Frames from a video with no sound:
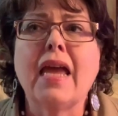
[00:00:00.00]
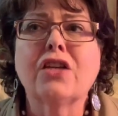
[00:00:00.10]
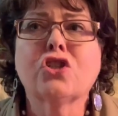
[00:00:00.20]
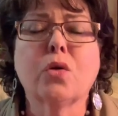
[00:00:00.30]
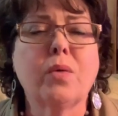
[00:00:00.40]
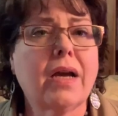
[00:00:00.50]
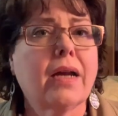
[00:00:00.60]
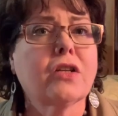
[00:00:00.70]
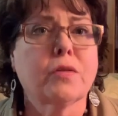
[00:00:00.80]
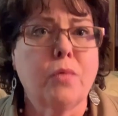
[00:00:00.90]
So we got
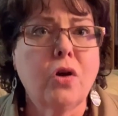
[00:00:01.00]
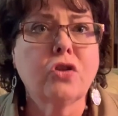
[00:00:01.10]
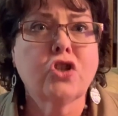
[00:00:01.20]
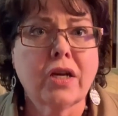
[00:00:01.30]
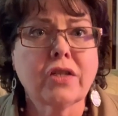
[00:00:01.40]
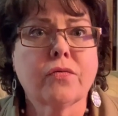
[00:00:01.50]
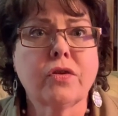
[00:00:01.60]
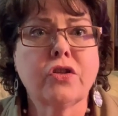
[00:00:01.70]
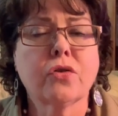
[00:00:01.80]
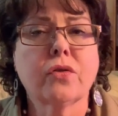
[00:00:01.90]
a small chest
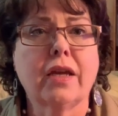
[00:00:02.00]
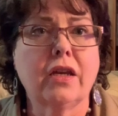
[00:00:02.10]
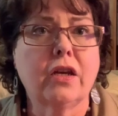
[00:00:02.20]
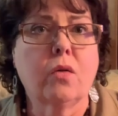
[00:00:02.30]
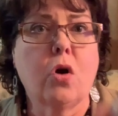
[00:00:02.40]
freezer that, you know,